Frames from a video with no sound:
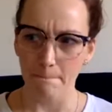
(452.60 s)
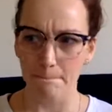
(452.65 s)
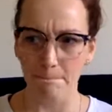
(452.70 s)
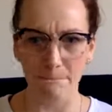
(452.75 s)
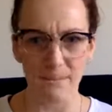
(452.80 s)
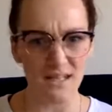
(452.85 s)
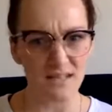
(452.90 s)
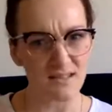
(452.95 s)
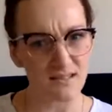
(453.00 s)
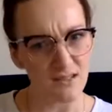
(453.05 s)

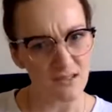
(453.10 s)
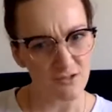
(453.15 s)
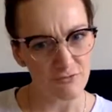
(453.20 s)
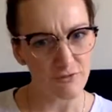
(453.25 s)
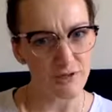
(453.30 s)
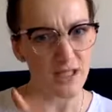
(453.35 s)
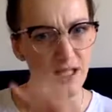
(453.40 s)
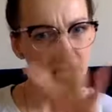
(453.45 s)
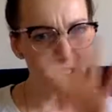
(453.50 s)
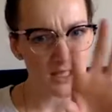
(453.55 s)
business
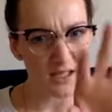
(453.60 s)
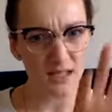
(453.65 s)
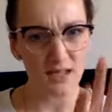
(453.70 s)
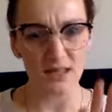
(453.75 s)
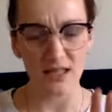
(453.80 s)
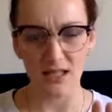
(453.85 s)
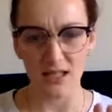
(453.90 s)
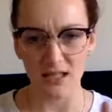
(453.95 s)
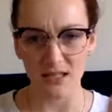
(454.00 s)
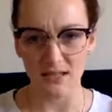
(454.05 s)
related
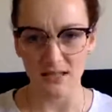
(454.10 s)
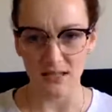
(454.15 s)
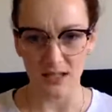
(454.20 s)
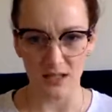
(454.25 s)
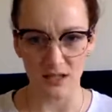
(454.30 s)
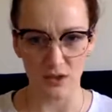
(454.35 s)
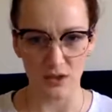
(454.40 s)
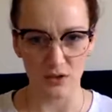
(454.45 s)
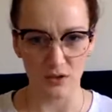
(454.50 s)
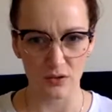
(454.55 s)
things
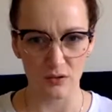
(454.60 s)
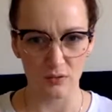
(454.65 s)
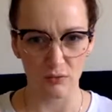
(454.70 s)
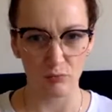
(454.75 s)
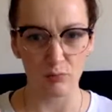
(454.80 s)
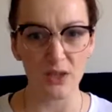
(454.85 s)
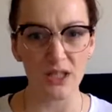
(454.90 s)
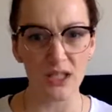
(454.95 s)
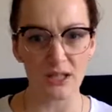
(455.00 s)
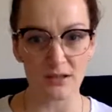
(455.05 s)
that
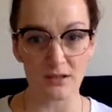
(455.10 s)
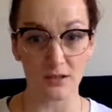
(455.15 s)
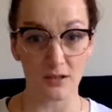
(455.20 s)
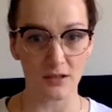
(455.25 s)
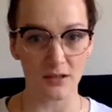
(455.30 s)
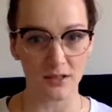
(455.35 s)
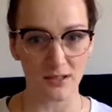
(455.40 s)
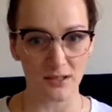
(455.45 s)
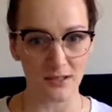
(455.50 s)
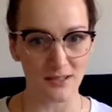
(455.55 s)
we as
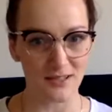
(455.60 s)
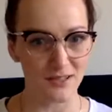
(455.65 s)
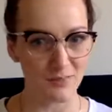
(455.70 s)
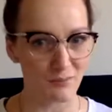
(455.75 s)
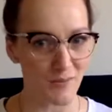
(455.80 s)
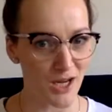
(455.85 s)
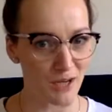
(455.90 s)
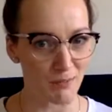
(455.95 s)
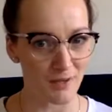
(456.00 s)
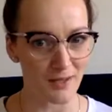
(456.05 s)
artists
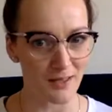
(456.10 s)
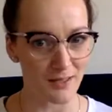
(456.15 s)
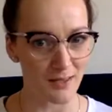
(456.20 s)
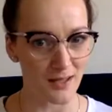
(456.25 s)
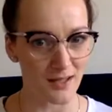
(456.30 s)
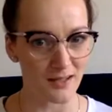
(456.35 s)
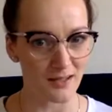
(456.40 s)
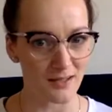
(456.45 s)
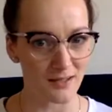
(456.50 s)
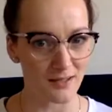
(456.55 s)
maybe
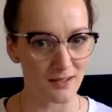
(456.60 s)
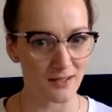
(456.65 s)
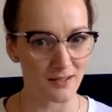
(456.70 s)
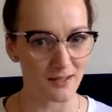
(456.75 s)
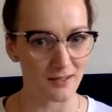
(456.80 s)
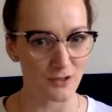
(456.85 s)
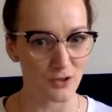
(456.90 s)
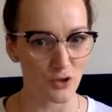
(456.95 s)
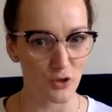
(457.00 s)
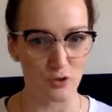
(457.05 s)
think
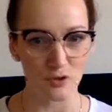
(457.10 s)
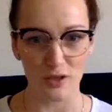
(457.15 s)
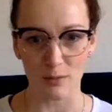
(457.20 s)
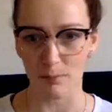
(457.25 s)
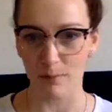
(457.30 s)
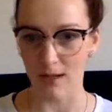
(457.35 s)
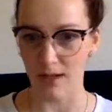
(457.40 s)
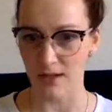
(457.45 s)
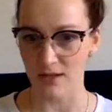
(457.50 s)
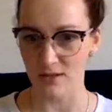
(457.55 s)
don't
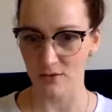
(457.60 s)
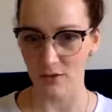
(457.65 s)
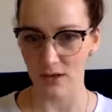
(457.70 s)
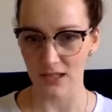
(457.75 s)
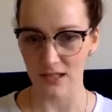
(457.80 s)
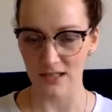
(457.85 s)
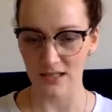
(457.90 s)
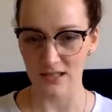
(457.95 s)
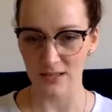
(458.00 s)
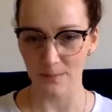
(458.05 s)
apply to
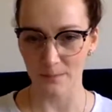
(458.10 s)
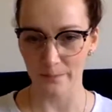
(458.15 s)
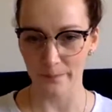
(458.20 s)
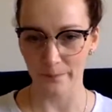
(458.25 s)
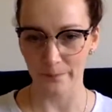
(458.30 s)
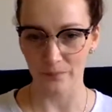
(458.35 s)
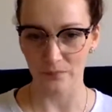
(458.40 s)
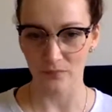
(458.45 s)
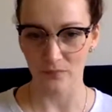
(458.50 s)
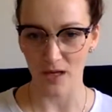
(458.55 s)
us.
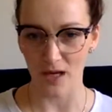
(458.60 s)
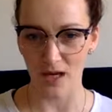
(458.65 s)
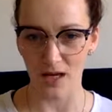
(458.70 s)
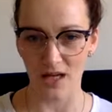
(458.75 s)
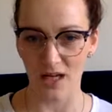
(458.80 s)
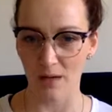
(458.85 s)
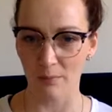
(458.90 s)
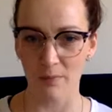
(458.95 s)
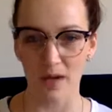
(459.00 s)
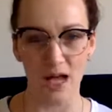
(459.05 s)
And
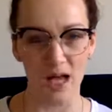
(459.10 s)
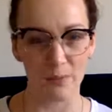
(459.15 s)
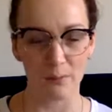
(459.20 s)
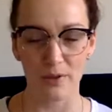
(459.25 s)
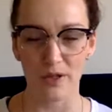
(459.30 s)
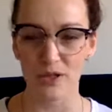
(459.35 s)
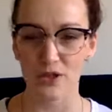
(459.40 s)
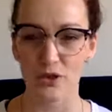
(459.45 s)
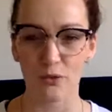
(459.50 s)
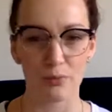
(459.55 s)
I'm
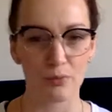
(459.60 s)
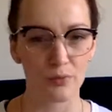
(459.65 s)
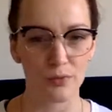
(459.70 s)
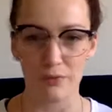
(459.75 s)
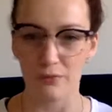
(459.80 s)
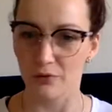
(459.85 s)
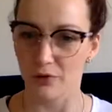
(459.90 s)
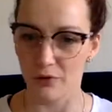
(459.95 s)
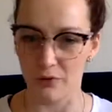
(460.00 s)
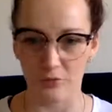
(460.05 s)
happy to
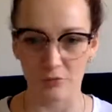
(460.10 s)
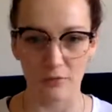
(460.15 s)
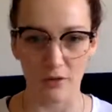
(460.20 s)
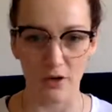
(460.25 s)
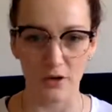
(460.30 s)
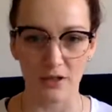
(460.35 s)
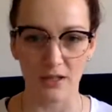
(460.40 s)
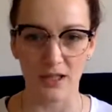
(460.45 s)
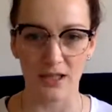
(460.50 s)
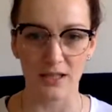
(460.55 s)
prove you
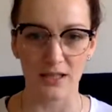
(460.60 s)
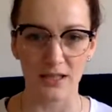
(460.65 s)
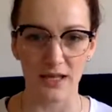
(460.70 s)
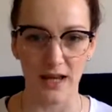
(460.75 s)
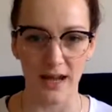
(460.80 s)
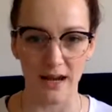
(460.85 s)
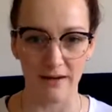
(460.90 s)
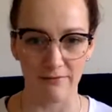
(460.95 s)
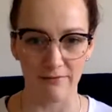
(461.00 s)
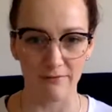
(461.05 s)
wrong in
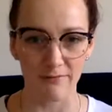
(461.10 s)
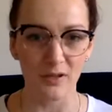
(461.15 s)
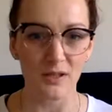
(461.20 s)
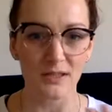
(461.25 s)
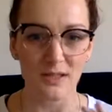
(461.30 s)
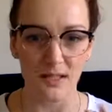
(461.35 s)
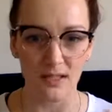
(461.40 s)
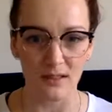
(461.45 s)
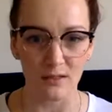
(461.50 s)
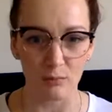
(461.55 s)
every
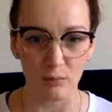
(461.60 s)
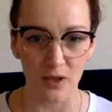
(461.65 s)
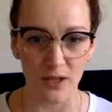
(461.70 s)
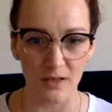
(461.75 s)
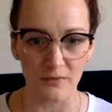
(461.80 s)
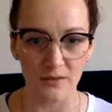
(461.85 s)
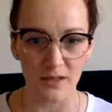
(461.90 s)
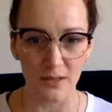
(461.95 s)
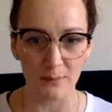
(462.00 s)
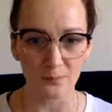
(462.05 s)
single one
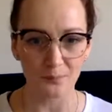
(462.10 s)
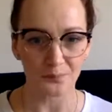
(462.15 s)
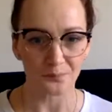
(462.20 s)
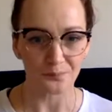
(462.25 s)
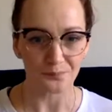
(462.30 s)
of them.